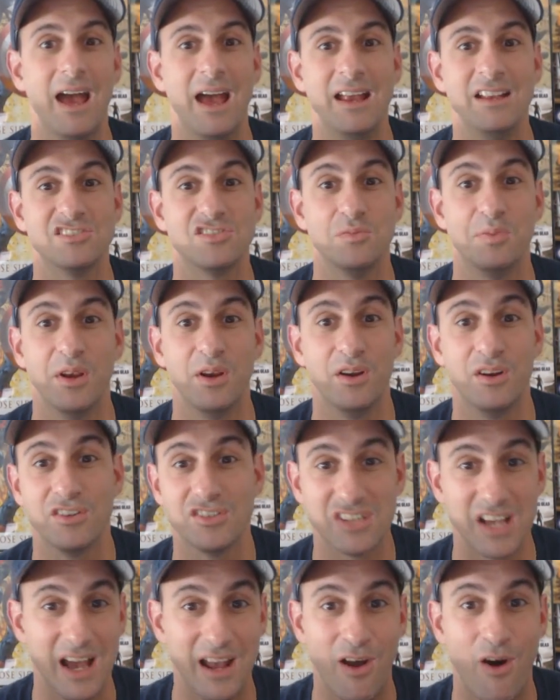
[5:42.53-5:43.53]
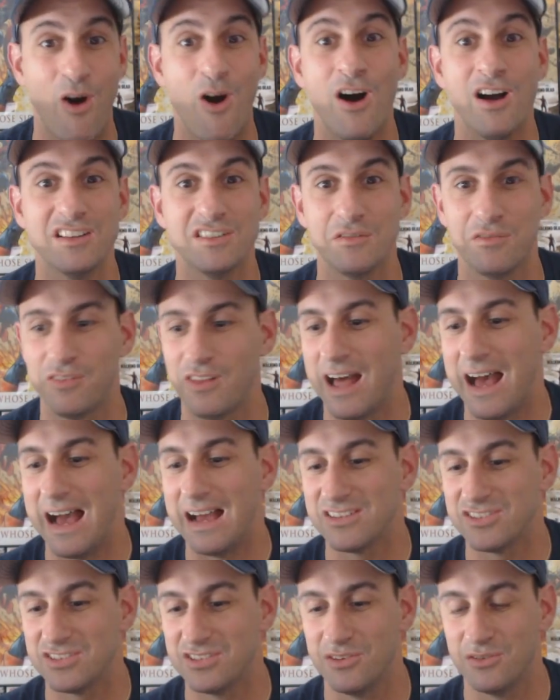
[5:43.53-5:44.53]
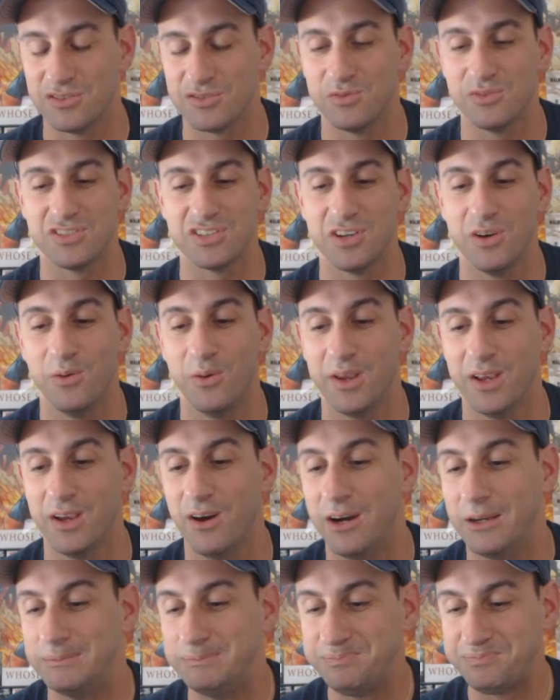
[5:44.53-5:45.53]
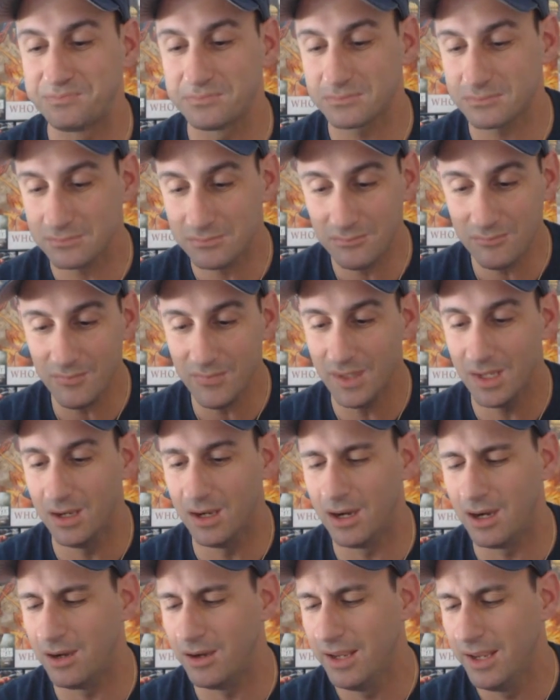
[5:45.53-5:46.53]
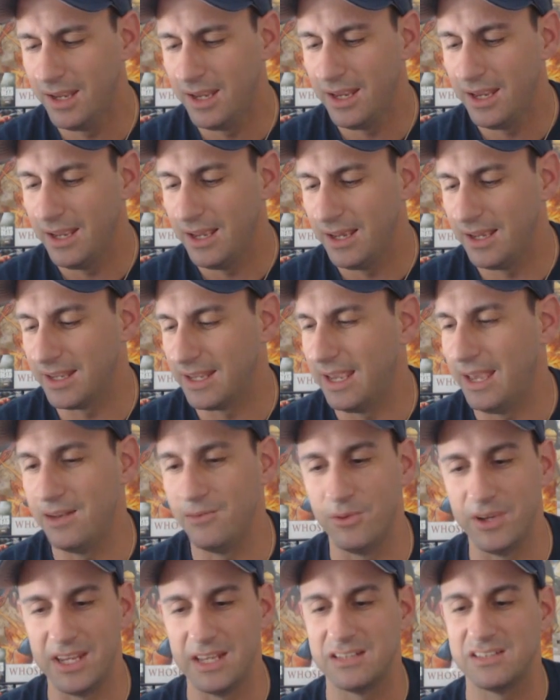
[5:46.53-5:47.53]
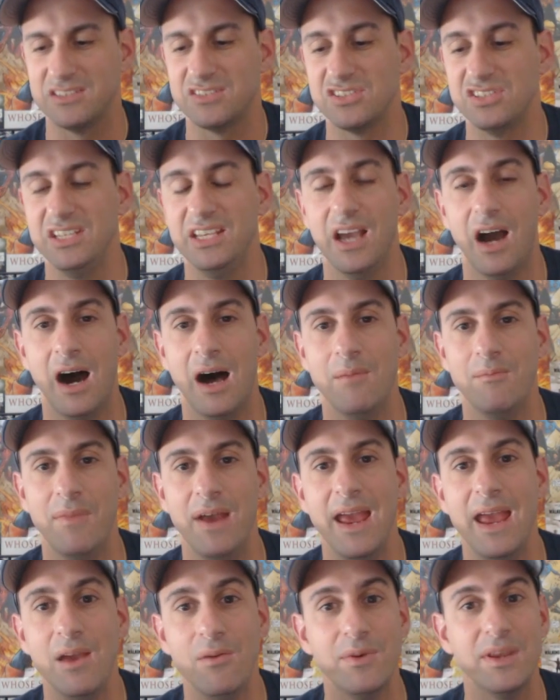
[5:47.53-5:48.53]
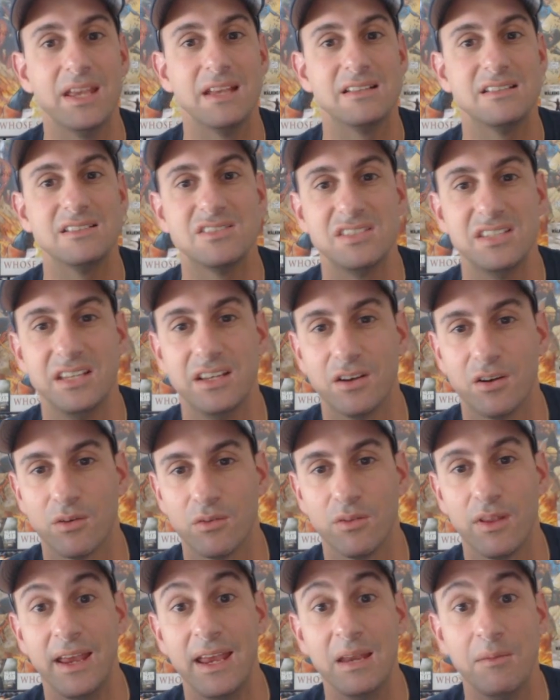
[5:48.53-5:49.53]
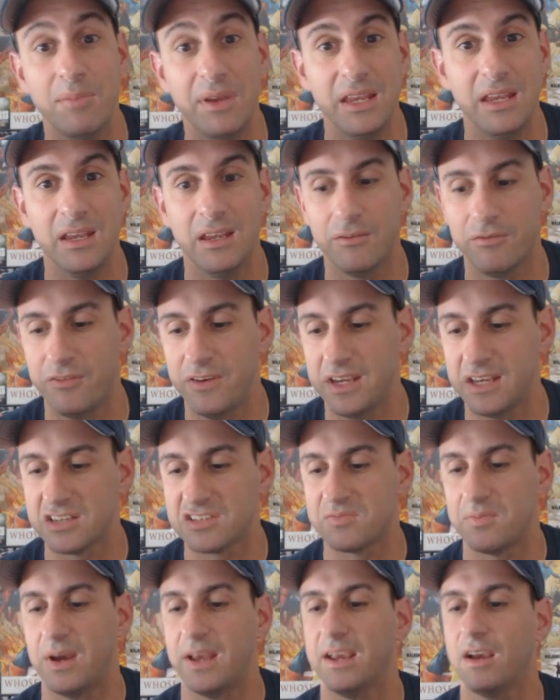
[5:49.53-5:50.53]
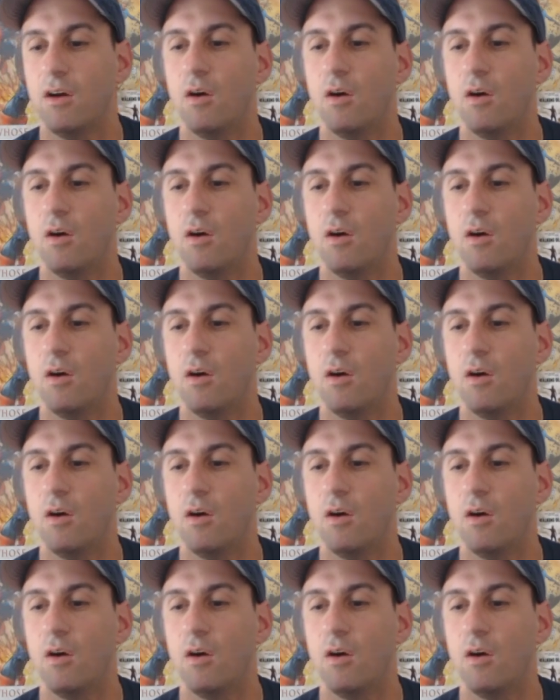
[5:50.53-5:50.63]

And Superior's kind of on to Flash, knows what's going on. Again, we get to see Aunt May. We get to see her leg being fixed by